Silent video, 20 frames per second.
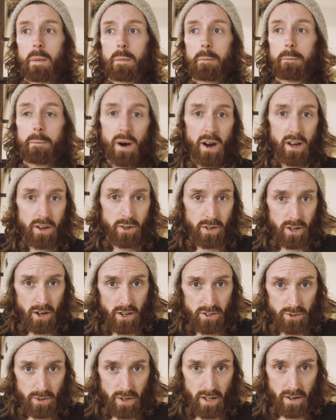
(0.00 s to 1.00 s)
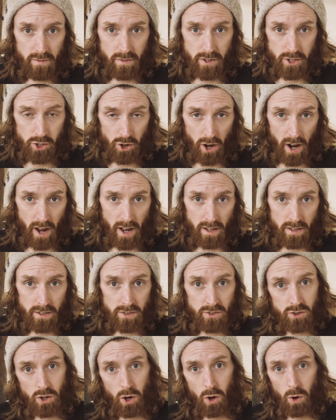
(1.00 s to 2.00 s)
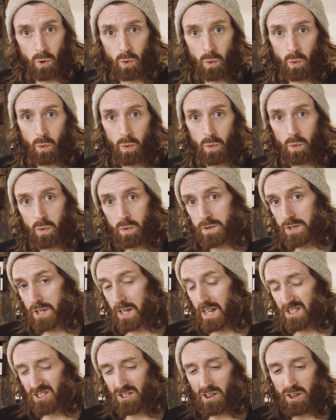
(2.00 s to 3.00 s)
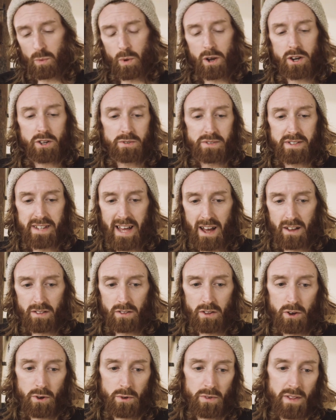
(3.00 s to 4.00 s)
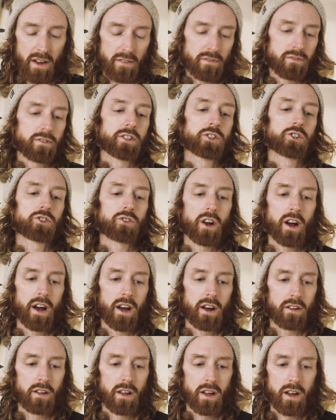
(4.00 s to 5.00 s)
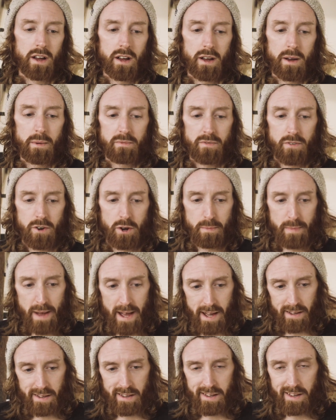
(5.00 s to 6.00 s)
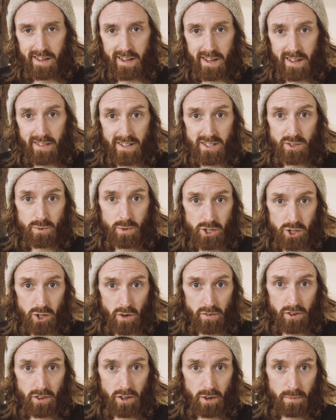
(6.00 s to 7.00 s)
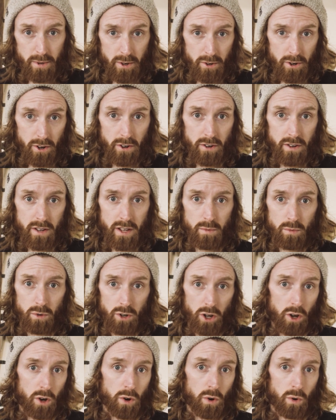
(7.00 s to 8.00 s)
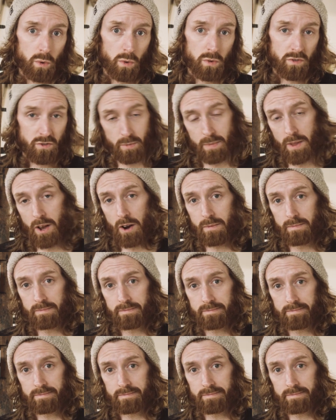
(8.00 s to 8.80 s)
But you can also get a free trial. So to get started, why don't you download that free trial for your Mac, and let's switch it over to the computer, and we'll go from there.